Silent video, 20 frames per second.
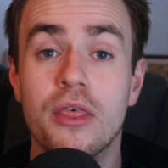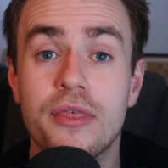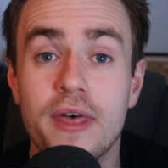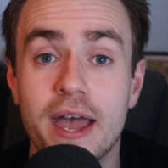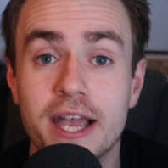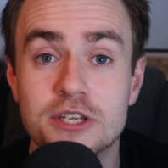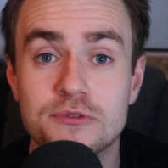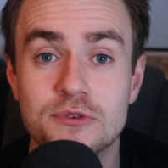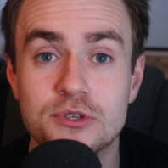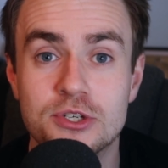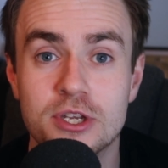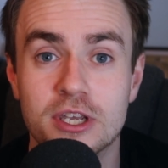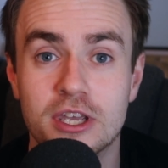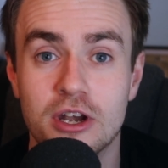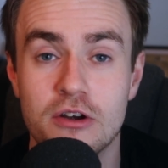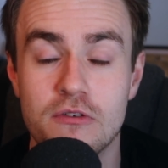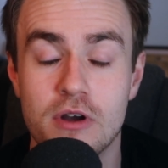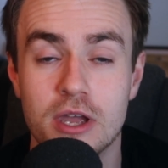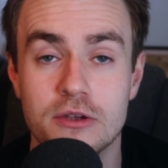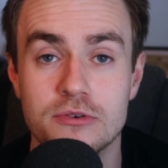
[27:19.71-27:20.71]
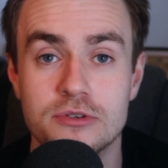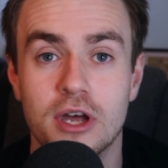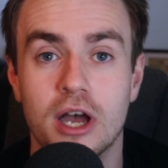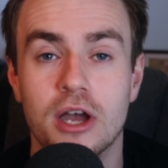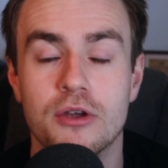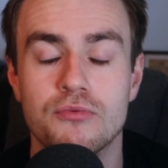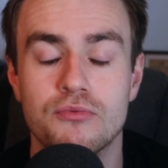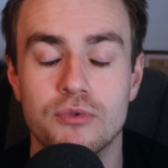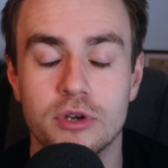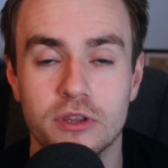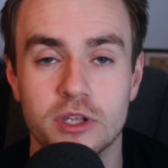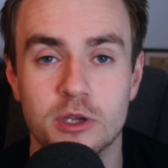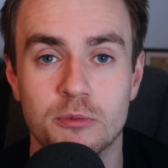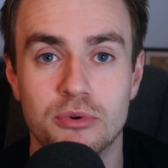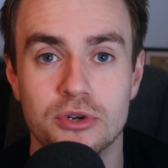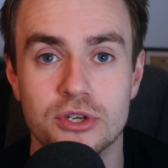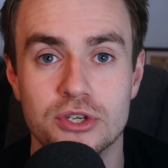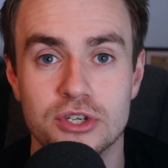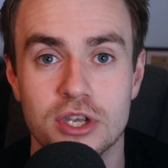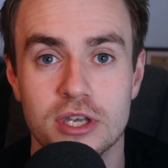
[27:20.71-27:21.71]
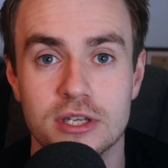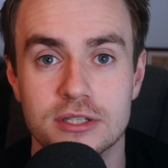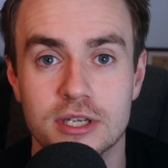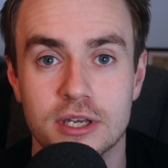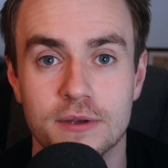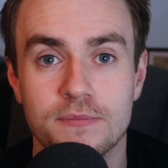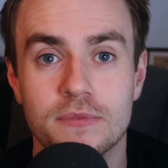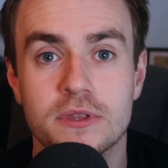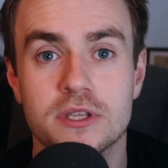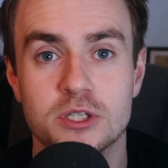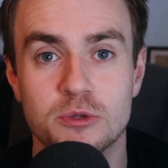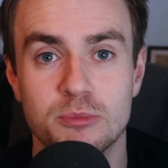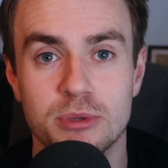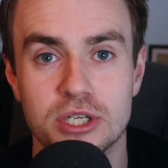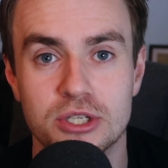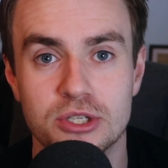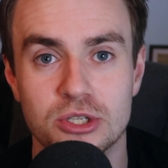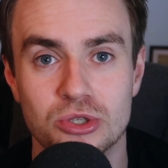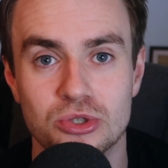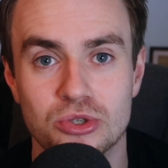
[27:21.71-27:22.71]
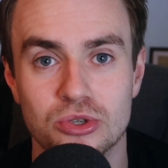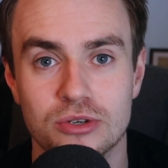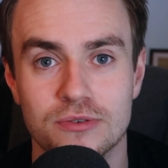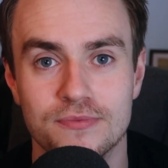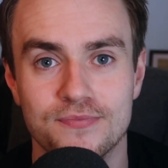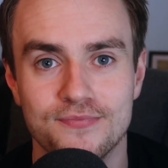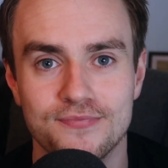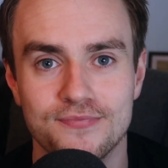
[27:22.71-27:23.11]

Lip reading: Thanks for sticking around. I really appreciate it. Speak to you soon.